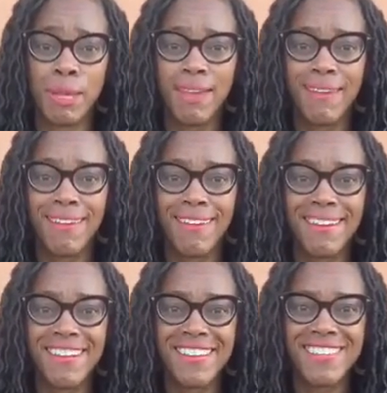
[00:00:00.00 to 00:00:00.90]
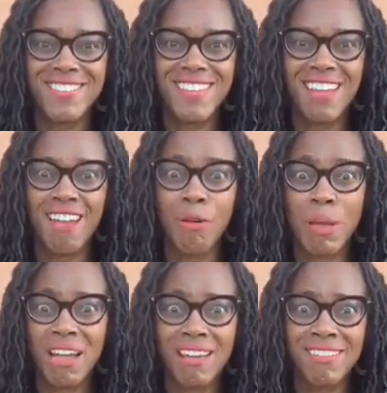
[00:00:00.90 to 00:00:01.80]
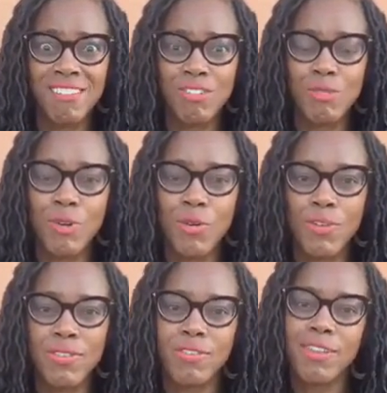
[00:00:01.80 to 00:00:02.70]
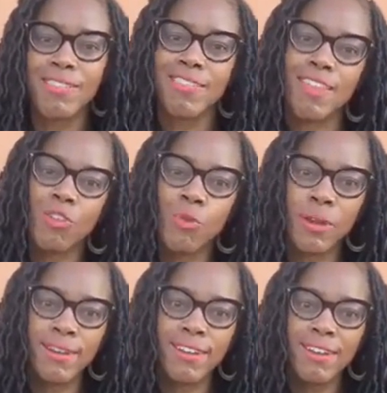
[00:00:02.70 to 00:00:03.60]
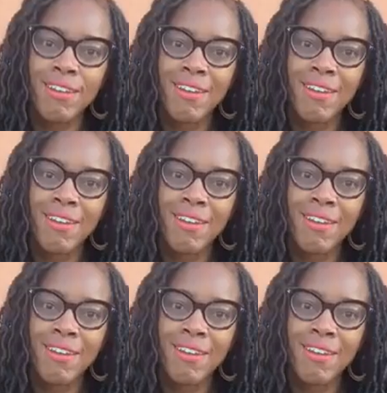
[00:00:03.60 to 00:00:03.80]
And she's like, oh my God, you should record this. And then that's what I did.